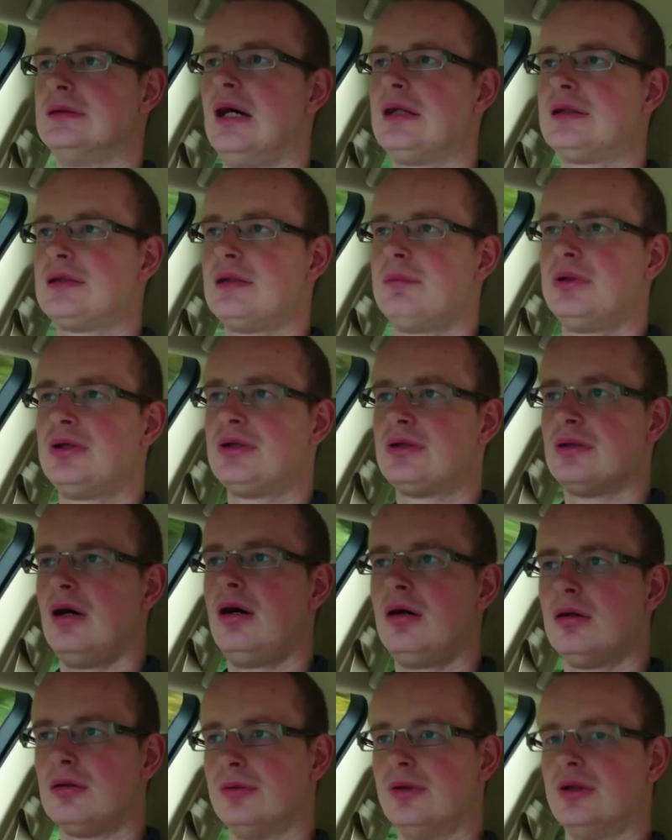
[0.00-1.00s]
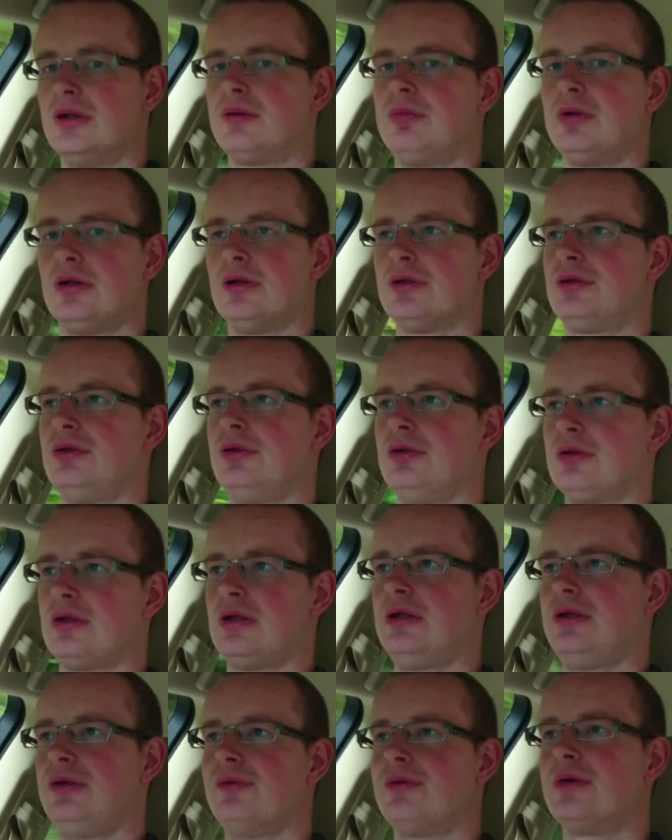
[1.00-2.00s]
That's a bit awkward because
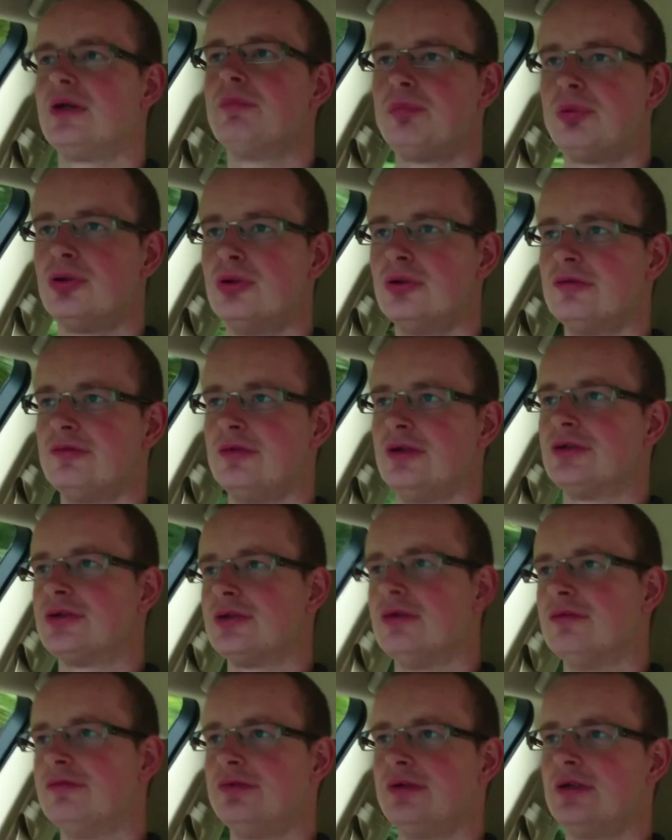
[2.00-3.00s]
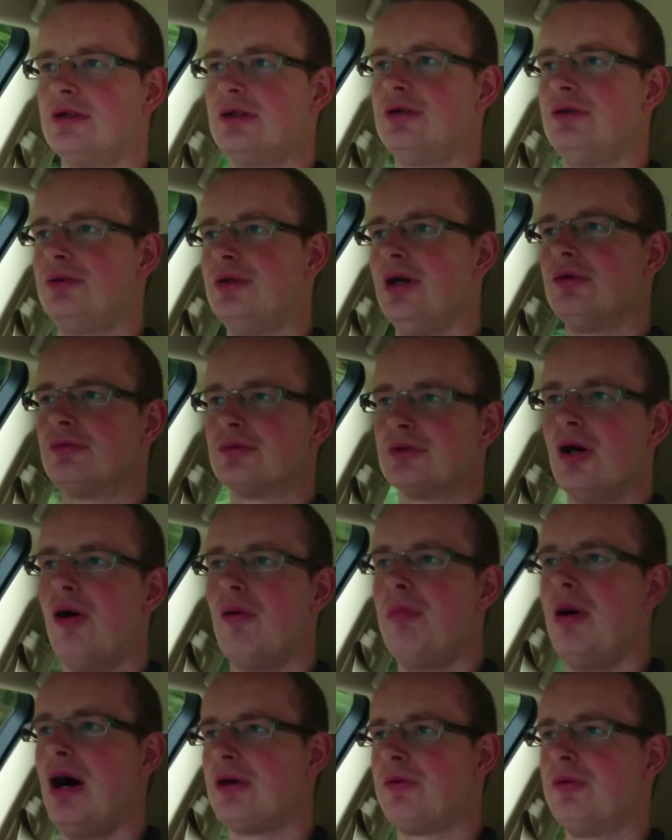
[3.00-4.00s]
usually you improve on something, you don't
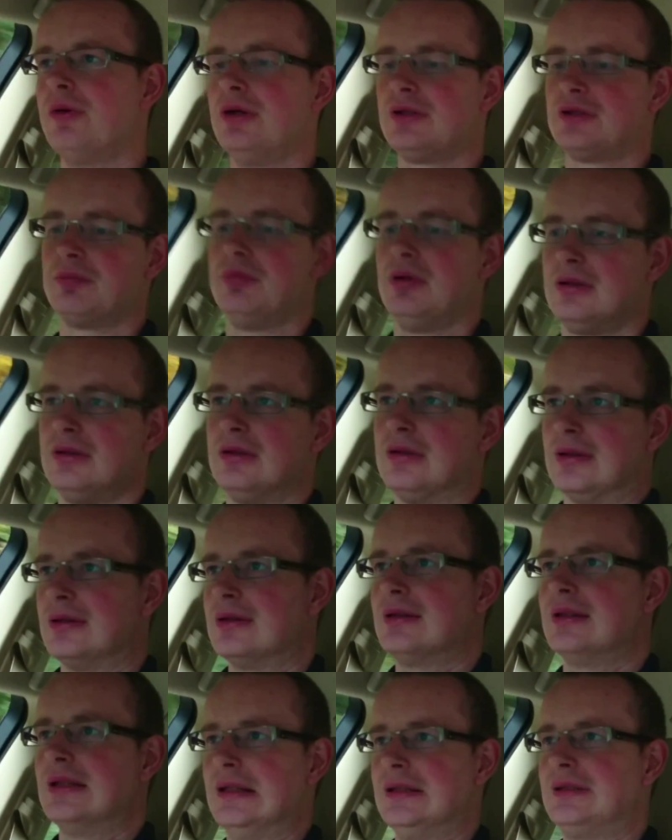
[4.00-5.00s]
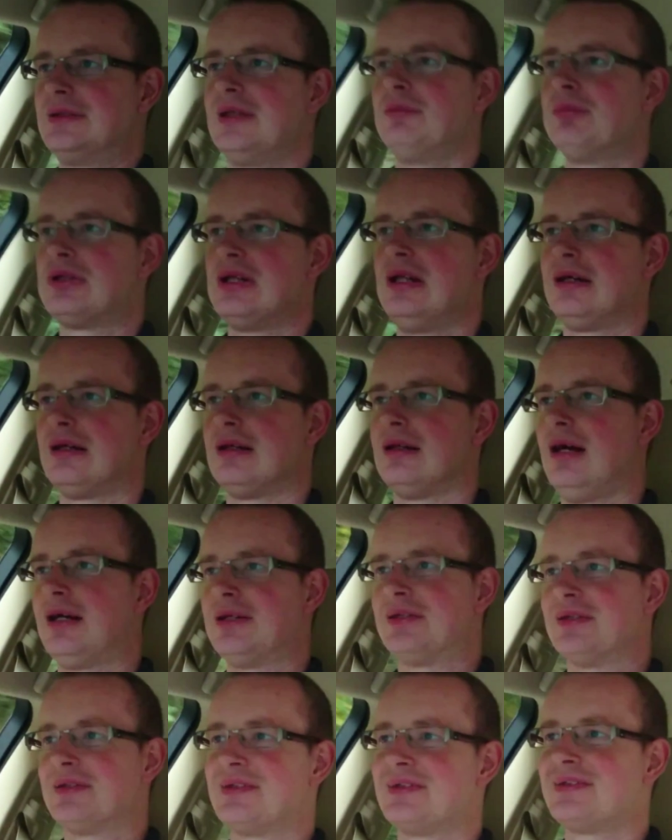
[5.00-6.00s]
go backwards, but it seems like
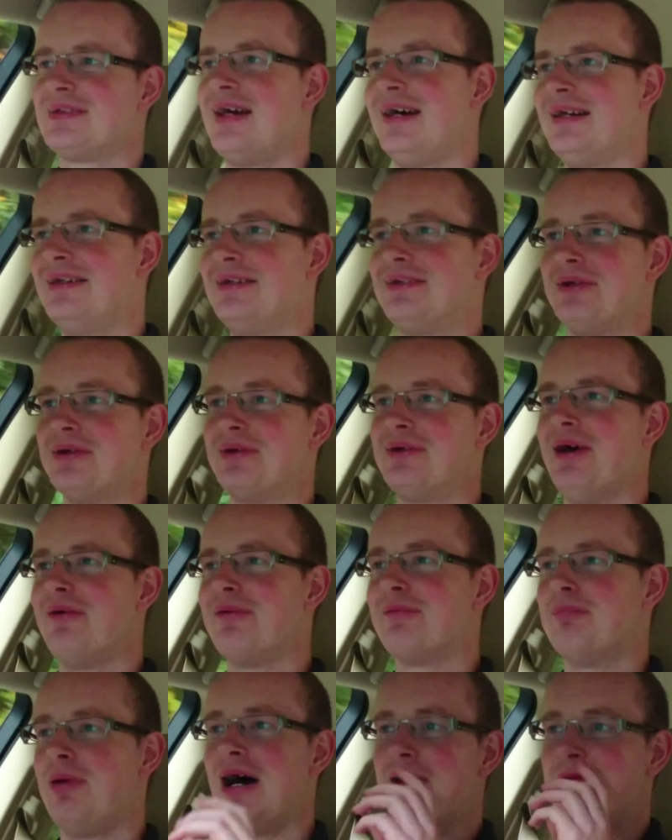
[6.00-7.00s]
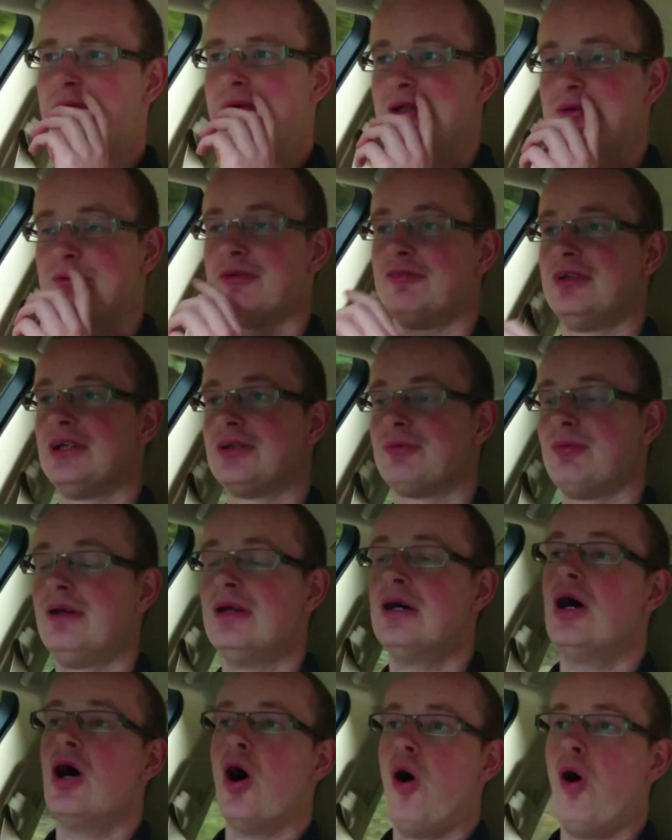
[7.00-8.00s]
Lexus decided to go backwards with this
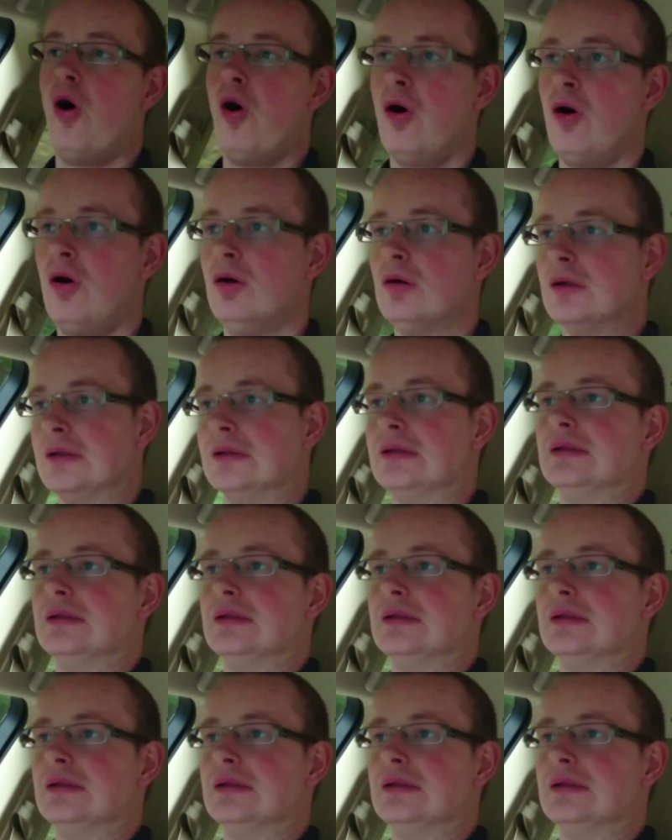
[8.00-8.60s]
one. Or